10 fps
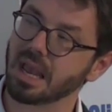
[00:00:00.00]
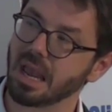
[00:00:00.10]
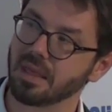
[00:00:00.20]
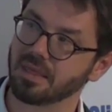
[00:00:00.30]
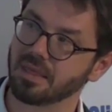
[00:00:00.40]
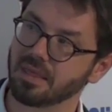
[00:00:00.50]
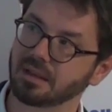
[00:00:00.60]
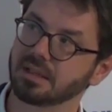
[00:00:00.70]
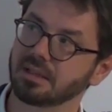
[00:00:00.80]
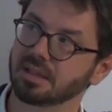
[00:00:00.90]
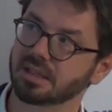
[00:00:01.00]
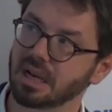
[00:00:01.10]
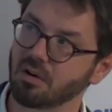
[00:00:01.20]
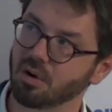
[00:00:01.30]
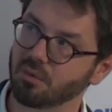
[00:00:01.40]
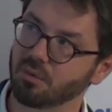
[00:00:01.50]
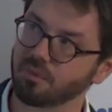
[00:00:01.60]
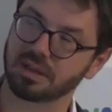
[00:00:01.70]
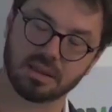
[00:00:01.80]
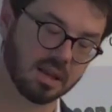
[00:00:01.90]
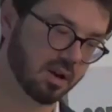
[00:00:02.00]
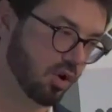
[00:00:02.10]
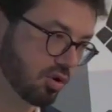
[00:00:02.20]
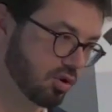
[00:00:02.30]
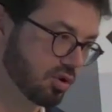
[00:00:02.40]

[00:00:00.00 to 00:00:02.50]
And that is in the scenario, obviously, that the costs